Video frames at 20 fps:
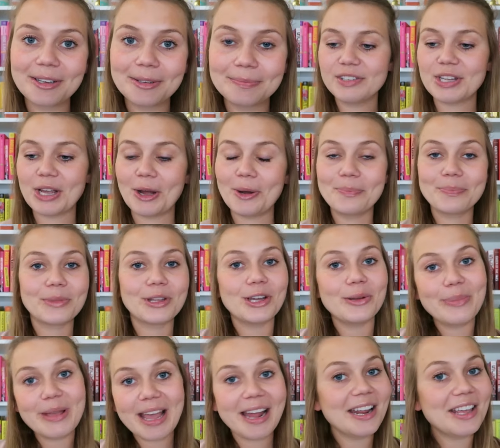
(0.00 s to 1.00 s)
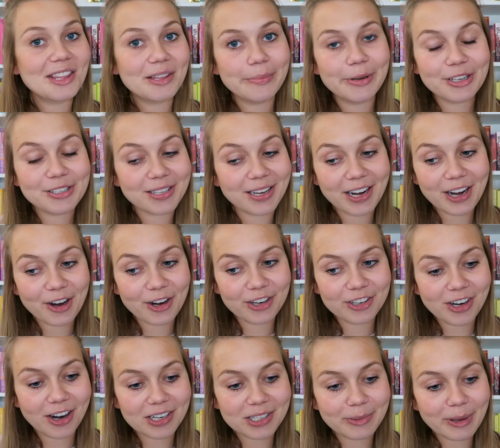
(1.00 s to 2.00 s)
So could be any of the books that I
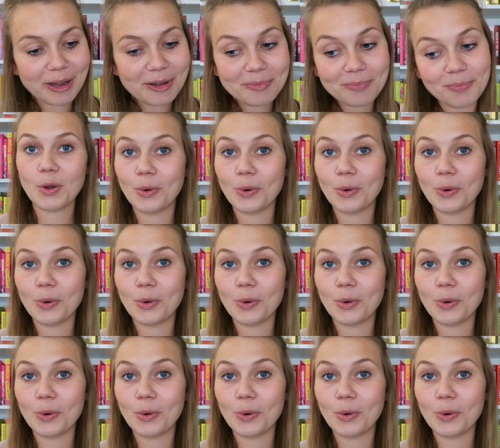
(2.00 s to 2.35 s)
already talked about